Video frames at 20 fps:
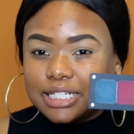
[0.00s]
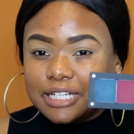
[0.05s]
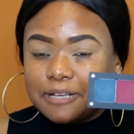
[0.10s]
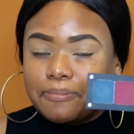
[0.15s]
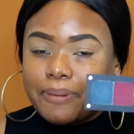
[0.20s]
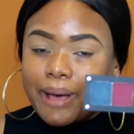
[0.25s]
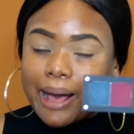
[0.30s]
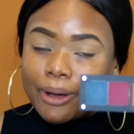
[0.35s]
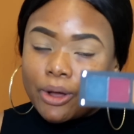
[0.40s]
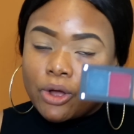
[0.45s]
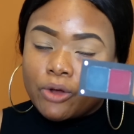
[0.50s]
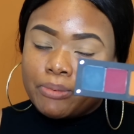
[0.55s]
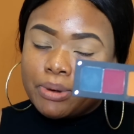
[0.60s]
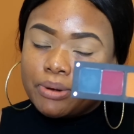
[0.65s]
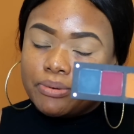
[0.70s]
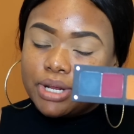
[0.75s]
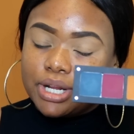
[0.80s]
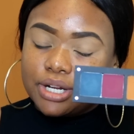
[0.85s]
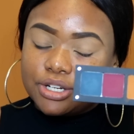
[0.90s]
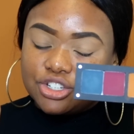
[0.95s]
deep
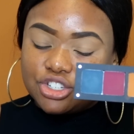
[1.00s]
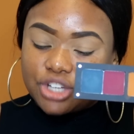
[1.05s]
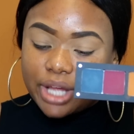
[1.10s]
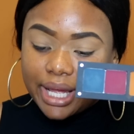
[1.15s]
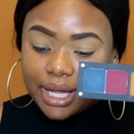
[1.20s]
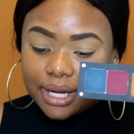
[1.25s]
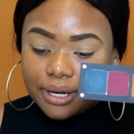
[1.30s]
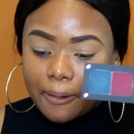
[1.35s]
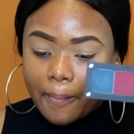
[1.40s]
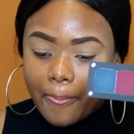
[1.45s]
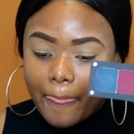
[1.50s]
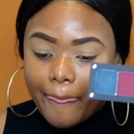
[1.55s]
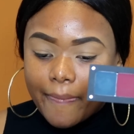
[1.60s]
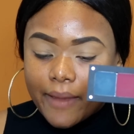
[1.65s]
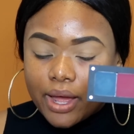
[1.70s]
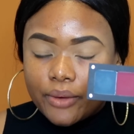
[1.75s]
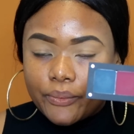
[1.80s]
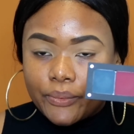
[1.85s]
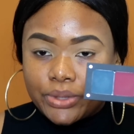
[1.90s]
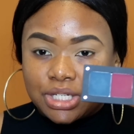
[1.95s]
aquamarine shade,
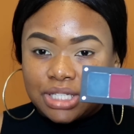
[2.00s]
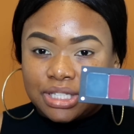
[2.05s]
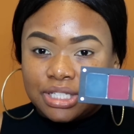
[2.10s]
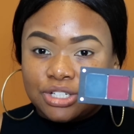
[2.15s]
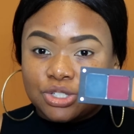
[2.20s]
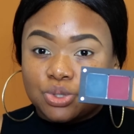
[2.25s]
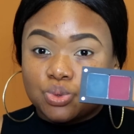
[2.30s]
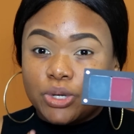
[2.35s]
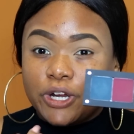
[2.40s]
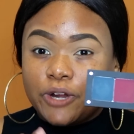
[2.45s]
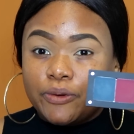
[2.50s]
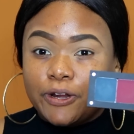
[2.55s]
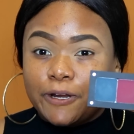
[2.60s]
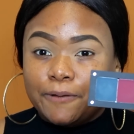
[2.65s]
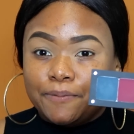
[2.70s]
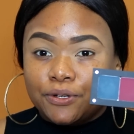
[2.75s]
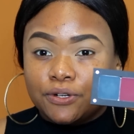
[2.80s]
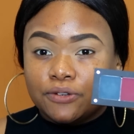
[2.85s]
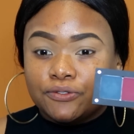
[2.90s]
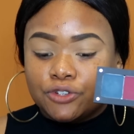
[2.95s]
which I think is really, really
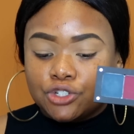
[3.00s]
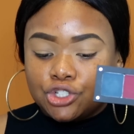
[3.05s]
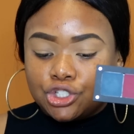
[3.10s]
beautiful.